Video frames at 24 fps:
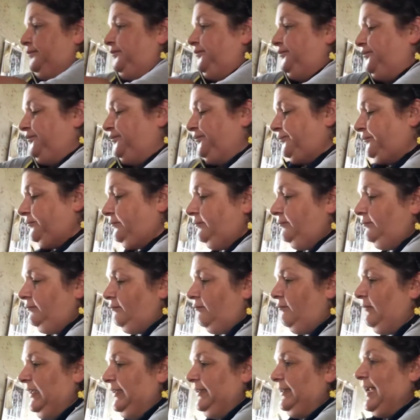Okay,
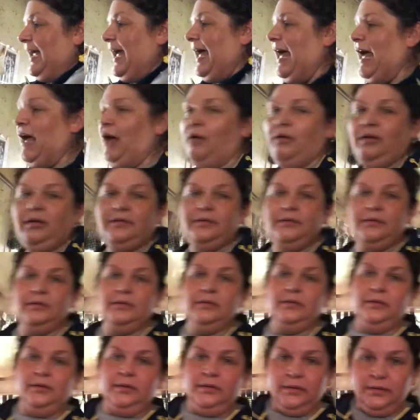let's see. Now,
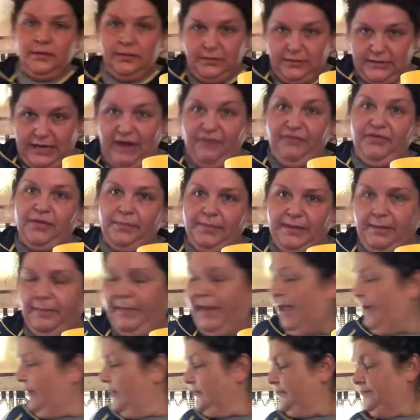now for the big
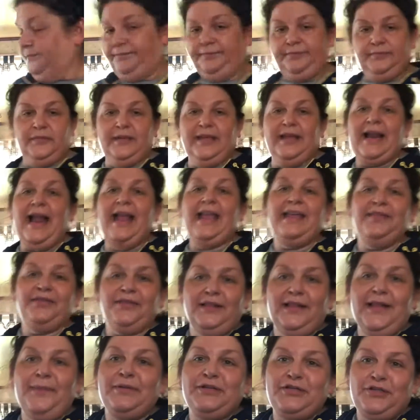bag. Can I get the
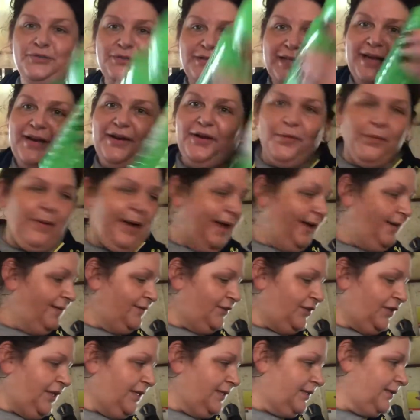lemon juice out of your way?
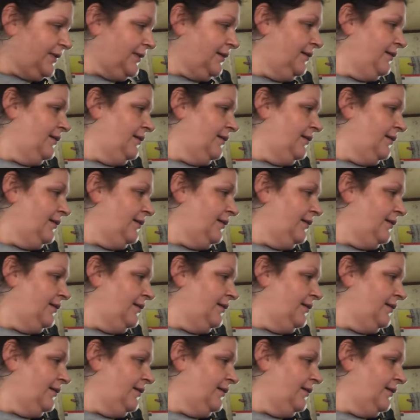Jeez.